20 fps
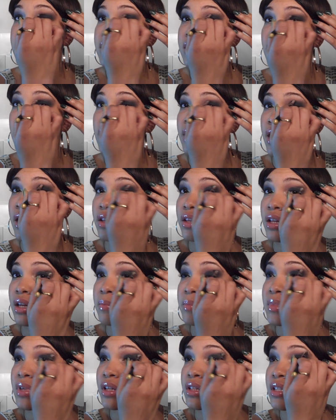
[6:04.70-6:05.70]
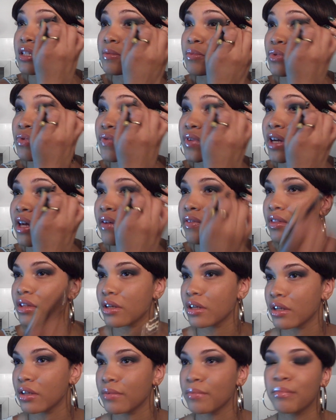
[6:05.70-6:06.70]
I said, now that I'm done smoothing out
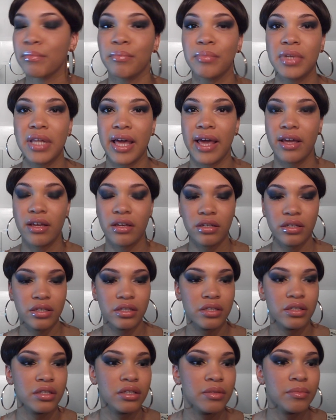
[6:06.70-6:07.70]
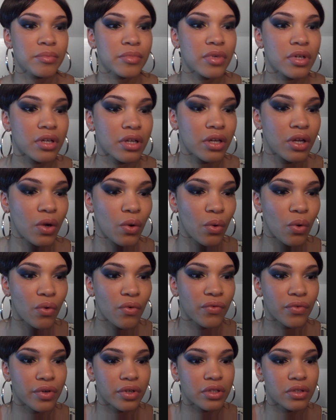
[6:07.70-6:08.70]
the black, I'm gonna go
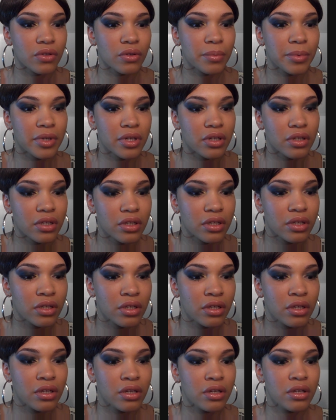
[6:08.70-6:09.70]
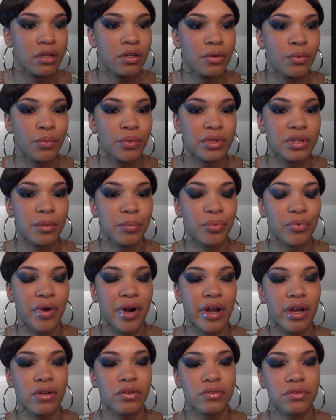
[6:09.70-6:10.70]
over a little bit with the
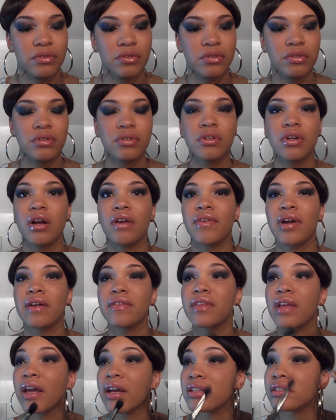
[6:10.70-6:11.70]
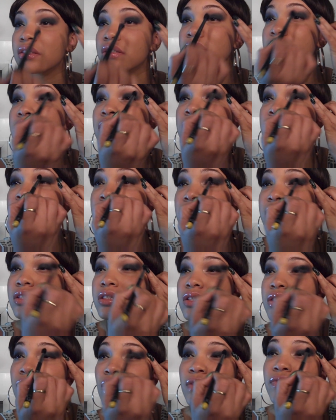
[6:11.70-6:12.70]
brown around the edges
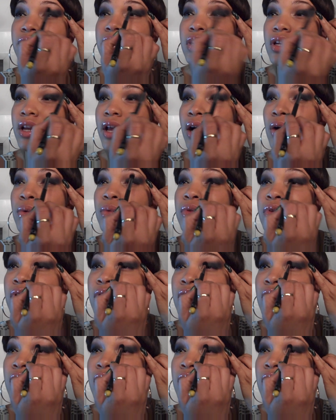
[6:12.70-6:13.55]
just to soften it out.